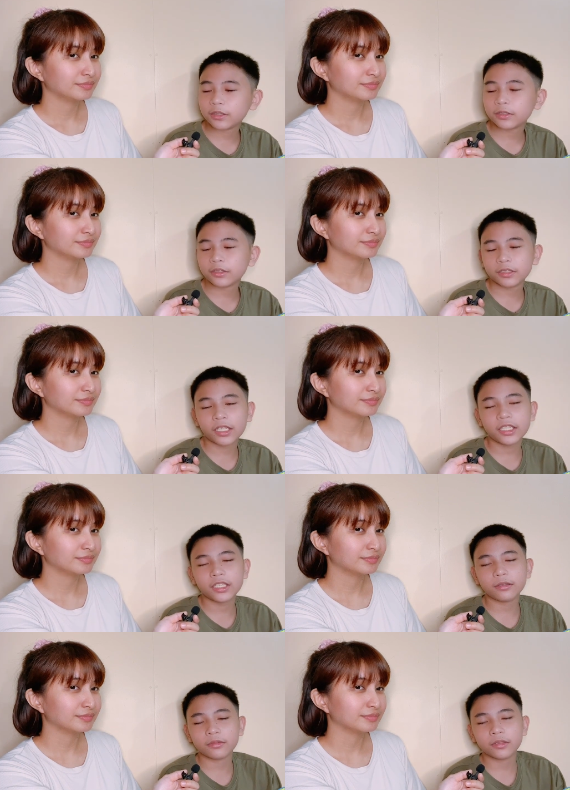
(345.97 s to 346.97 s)

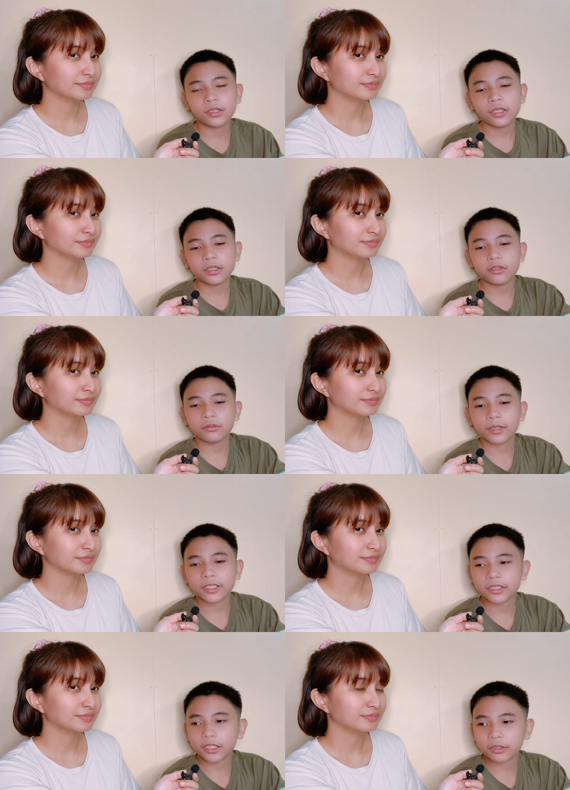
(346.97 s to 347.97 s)
Speaker 1: entertaining to
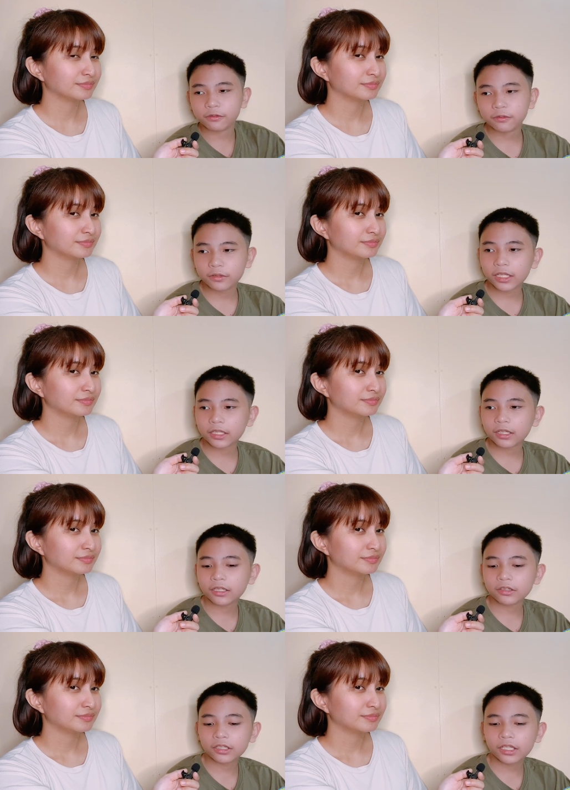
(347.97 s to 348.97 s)
myself. Like, uh,
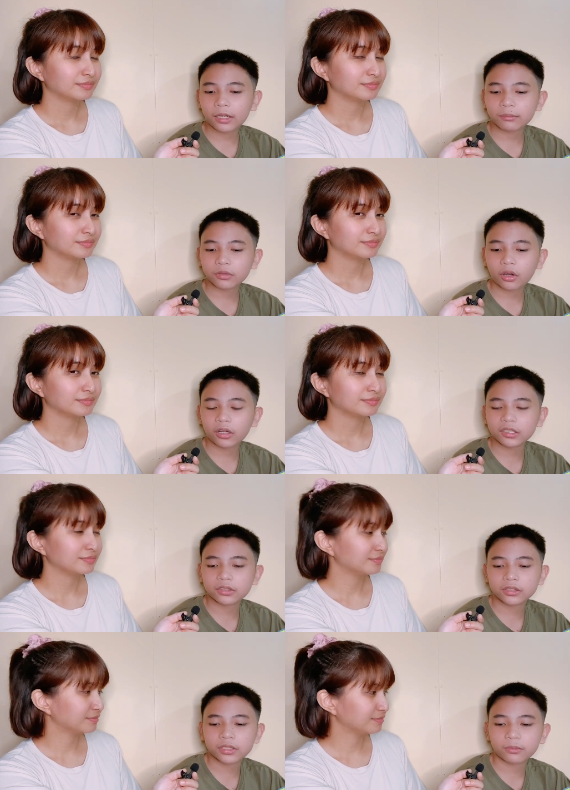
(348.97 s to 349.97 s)
literally, I'm talking to
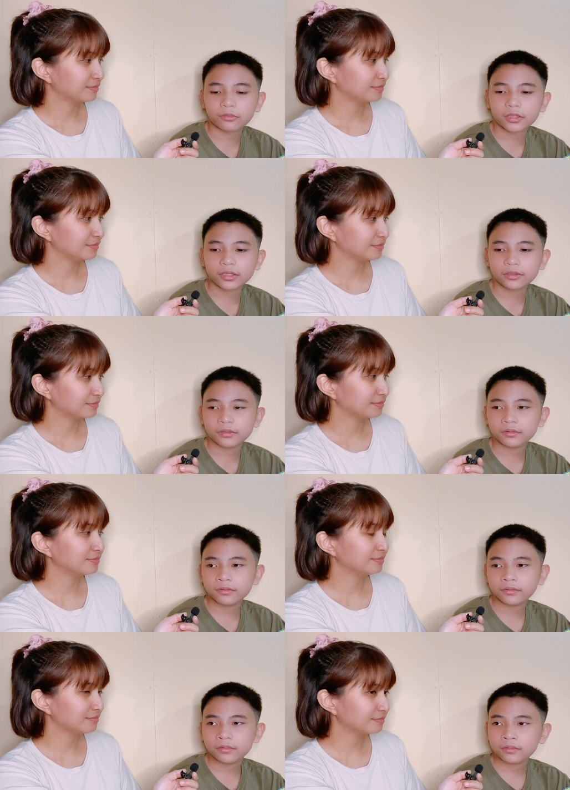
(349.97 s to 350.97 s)
someone.
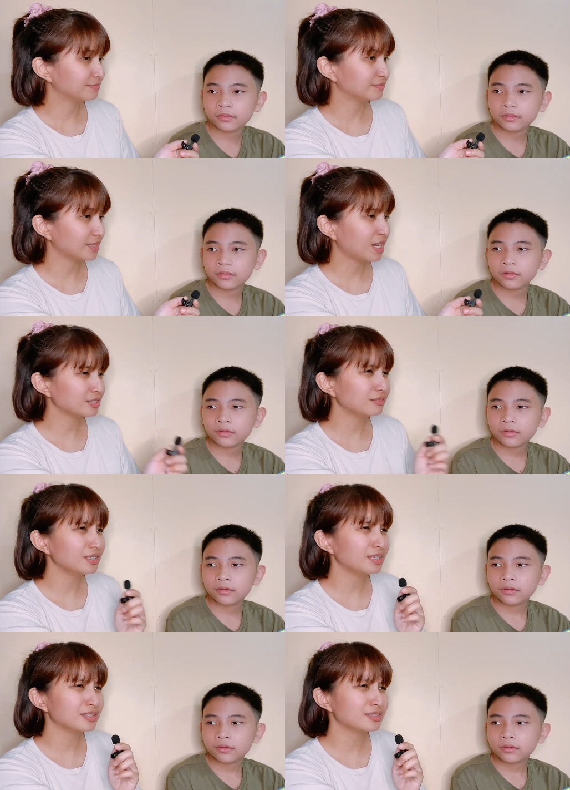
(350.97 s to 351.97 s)

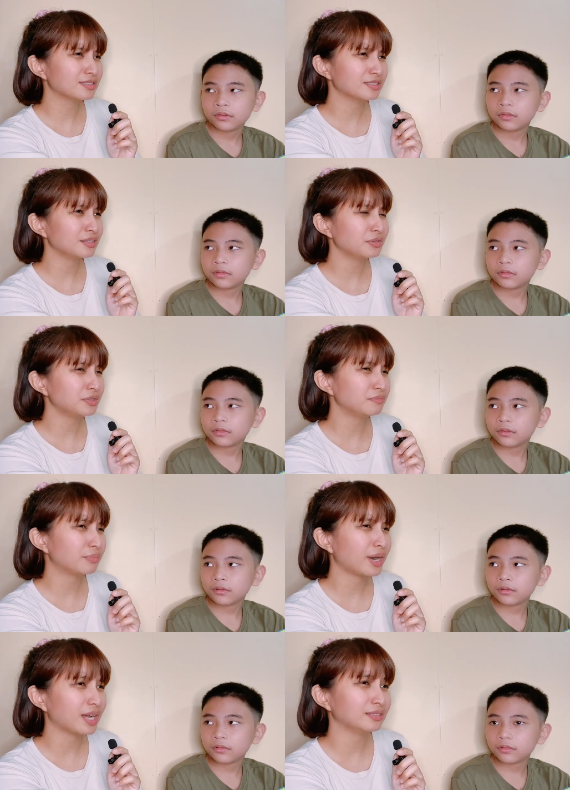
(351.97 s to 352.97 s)
Speaker 2: Actually, it's a good
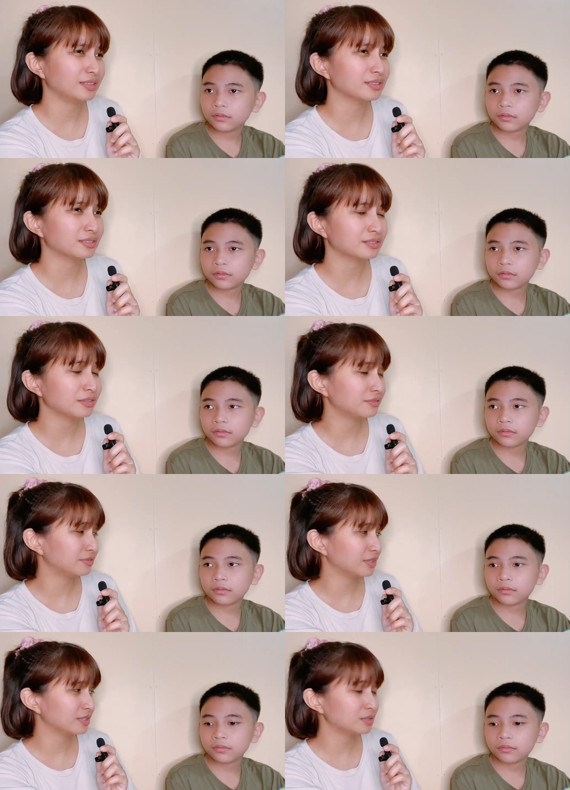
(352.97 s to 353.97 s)
practice of
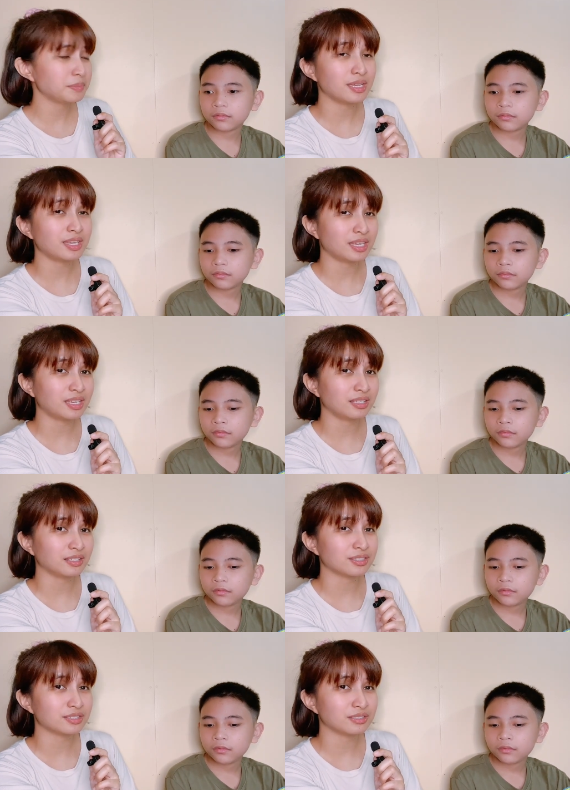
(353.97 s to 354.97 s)
uh, speaking
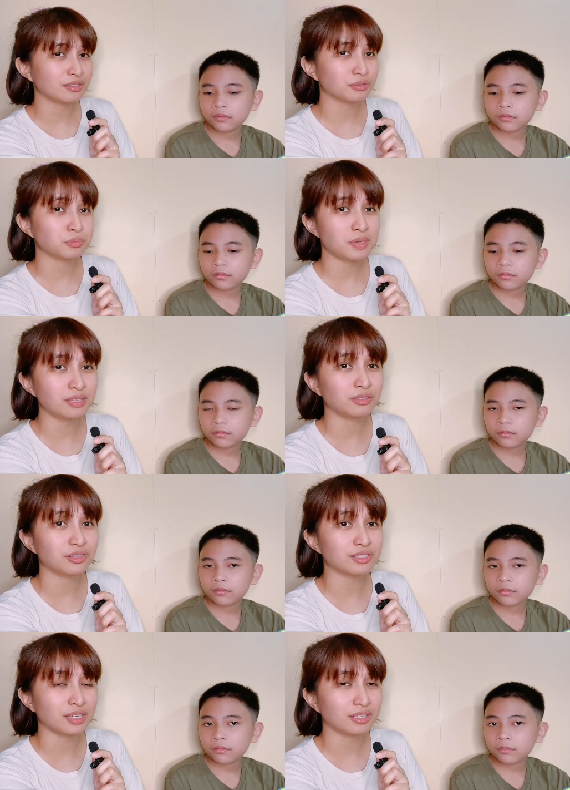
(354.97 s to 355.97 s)
English, you know, speaking to
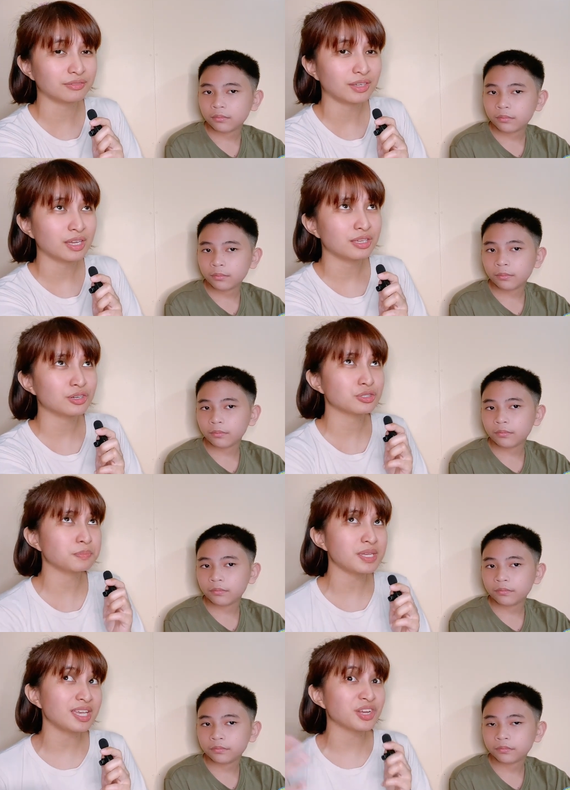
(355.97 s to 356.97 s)
yourself. You're
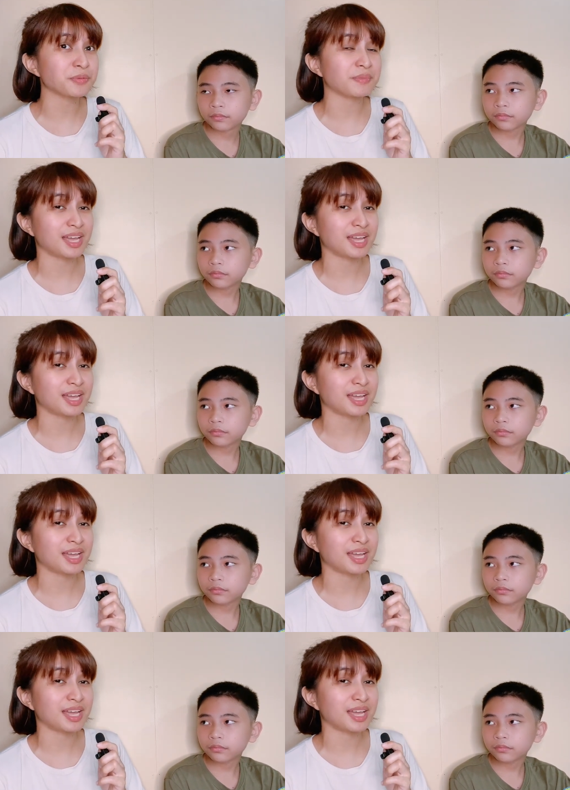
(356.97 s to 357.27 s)
speaking your